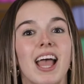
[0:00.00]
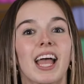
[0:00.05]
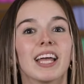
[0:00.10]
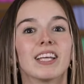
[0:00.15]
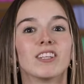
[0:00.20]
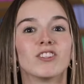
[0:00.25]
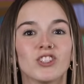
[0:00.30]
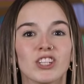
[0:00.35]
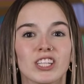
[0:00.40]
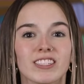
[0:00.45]

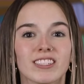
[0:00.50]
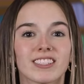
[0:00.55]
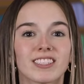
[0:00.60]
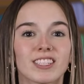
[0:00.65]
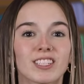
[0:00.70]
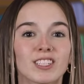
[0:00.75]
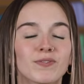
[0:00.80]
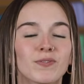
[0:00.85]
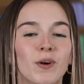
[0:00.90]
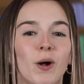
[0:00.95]
and
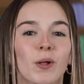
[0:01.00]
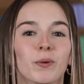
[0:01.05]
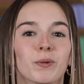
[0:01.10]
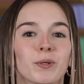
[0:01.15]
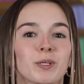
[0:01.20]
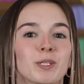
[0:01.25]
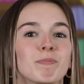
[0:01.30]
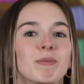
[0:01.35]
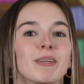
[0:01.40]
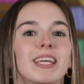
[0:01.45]
Jesus'
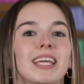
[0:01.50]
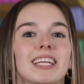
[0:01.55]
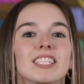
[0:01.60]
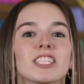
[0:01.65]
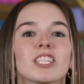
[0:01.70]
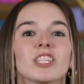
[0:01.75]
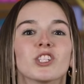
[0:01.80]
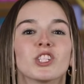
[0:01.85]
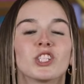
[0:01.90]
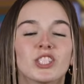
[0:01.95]
followers began
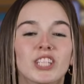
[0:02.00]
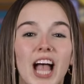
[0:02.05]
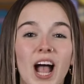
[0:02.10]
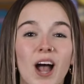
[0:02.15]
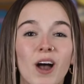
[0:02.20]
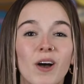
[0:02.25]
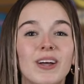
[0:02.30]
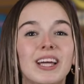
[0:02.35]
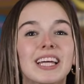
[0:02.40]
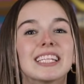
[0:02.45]
to shout